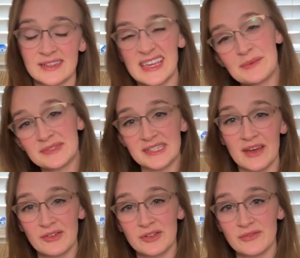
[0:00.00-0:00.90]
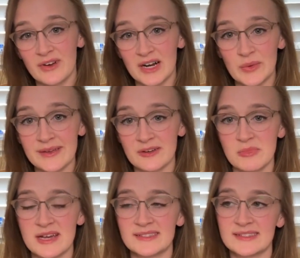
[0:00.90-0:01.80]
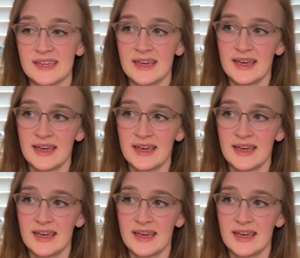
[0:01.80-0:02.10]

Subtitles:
It keeps the devil far away from us.